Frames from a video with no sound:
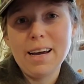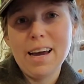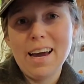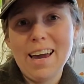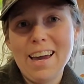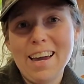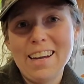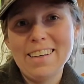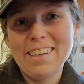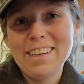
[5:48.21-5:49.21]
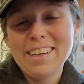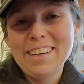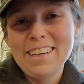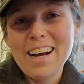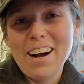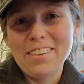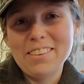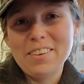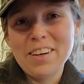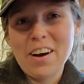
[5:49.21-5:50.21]
And yeah, I'll
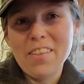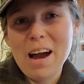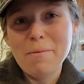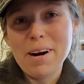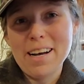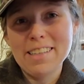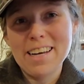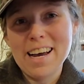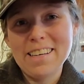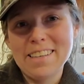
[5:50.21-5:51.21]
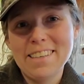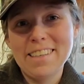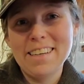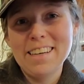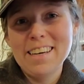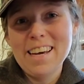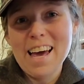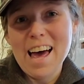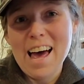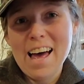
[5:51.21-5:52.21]
show you all that process
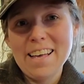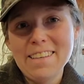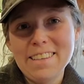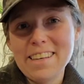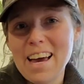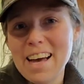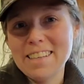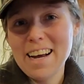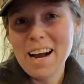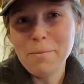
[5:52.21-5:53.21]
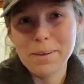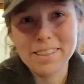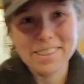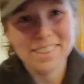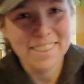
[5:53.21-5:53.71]
as it happens.